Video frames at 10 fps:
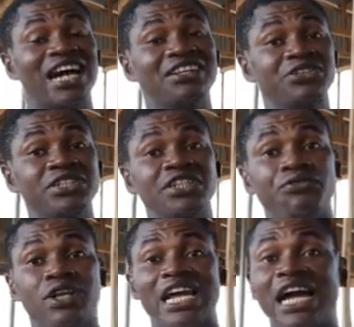And the reason
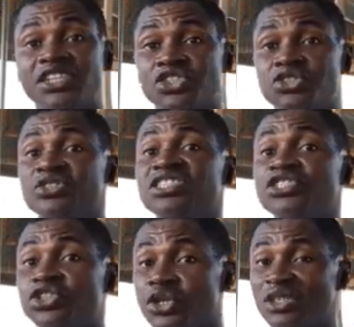for the additive
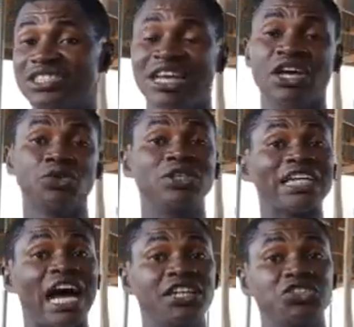is just those
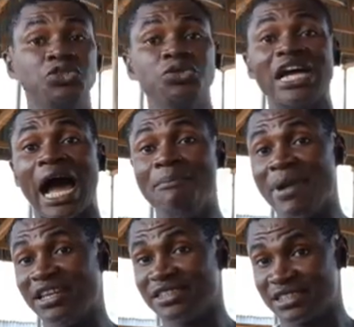additives are
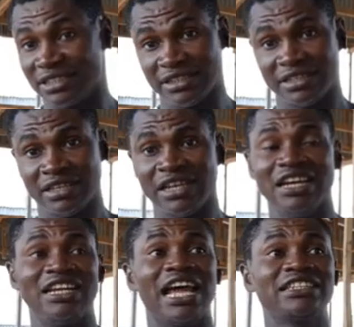medicine.
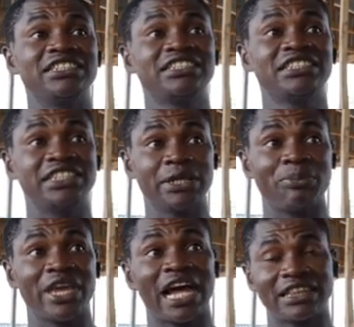Like this
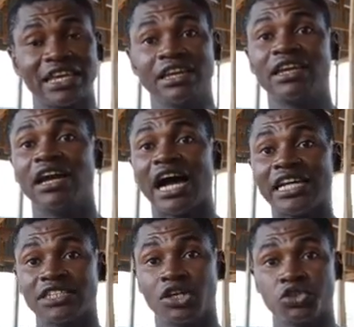DCP, I think,
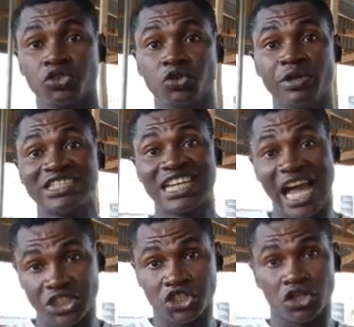has a lot to do with
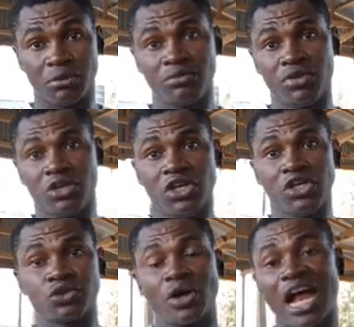calcium.
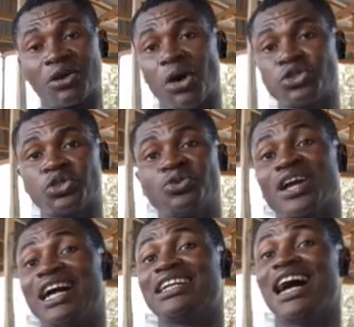So, and also you
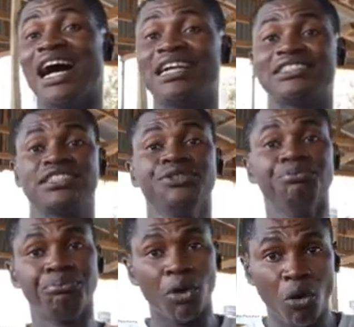can add
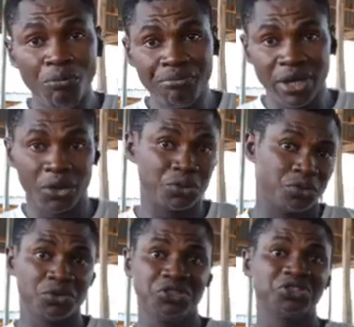bone meal
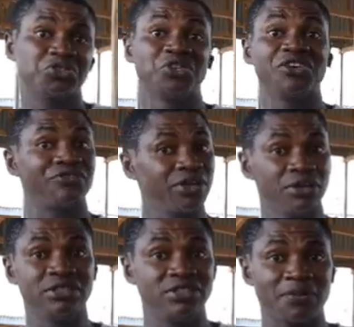to the
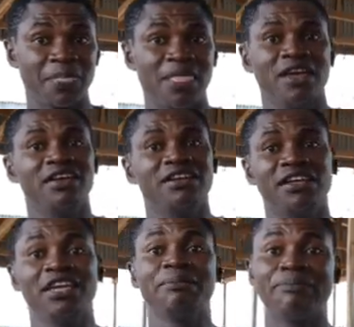
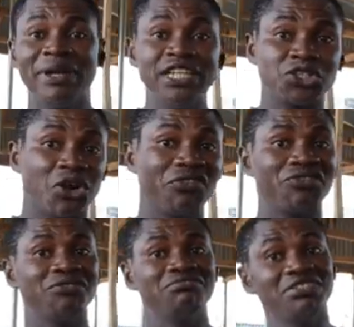feed in place
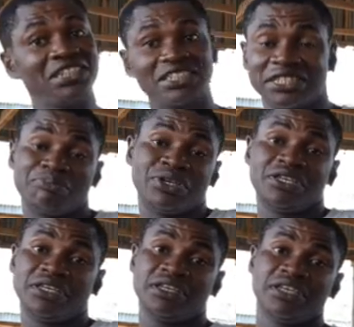of
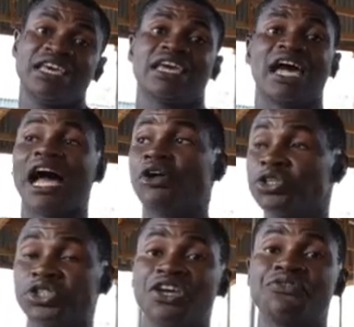DCP. And
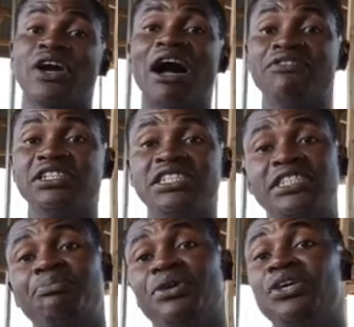also if you have the
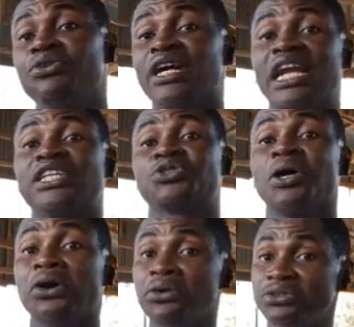DCP, you can as
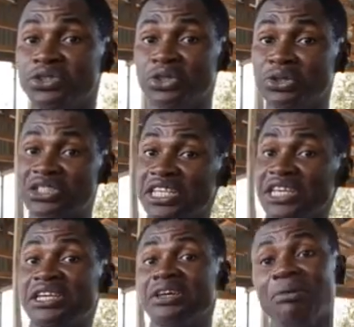well use
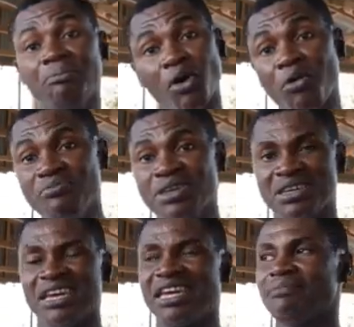the bone meal.